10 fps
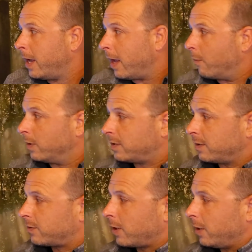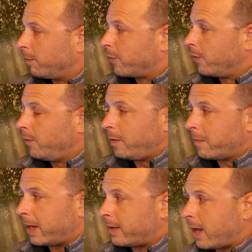And once I start improving
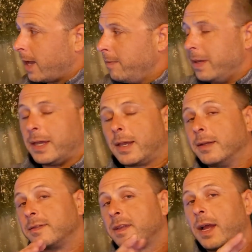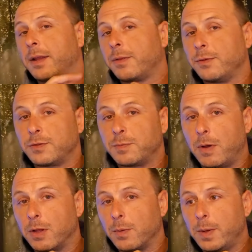my timing and can slide it through
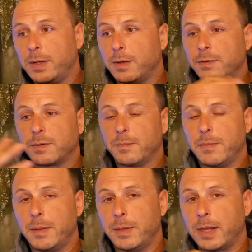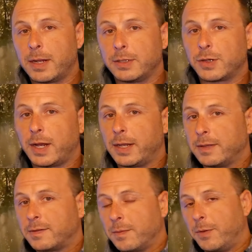smaller windows, maybe then I try it
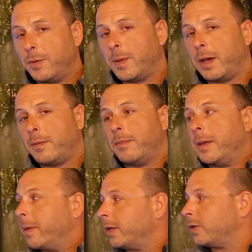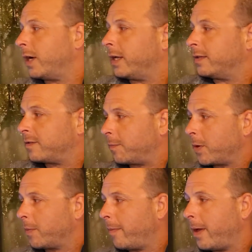against the blue belt, maybe I try it against the
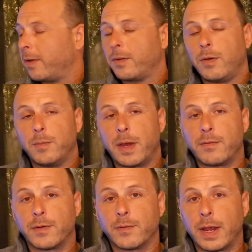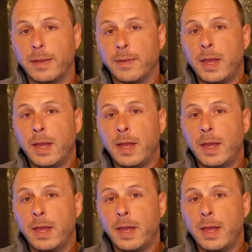purple belt, whomever, right?